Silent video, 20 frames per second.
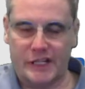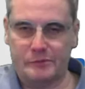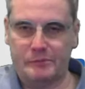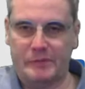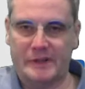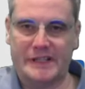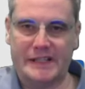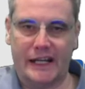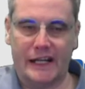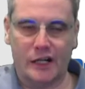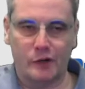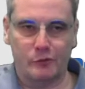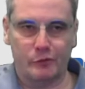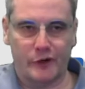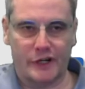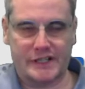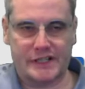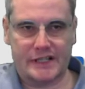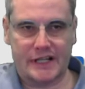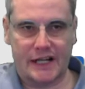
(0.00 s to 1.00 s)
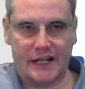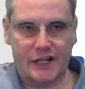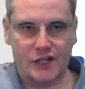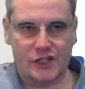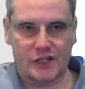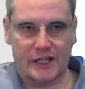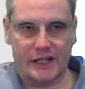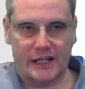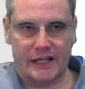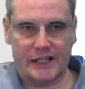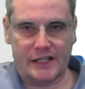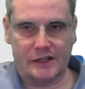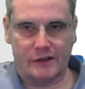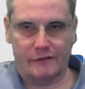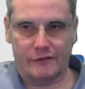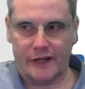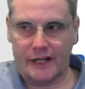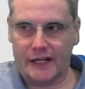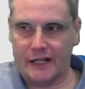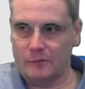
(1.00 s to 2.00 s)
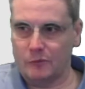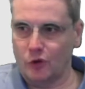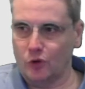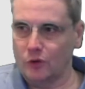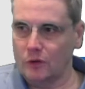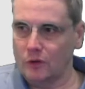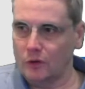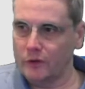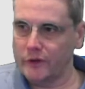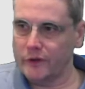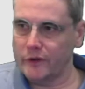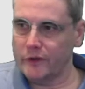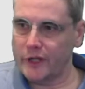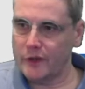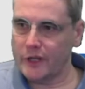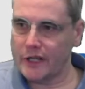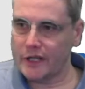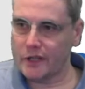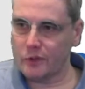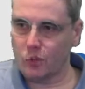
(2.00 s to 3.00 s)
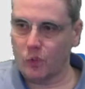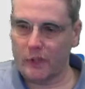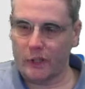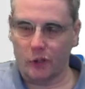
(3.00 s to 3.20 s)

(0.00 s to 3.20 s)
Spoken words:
particular presentation isn't available, although this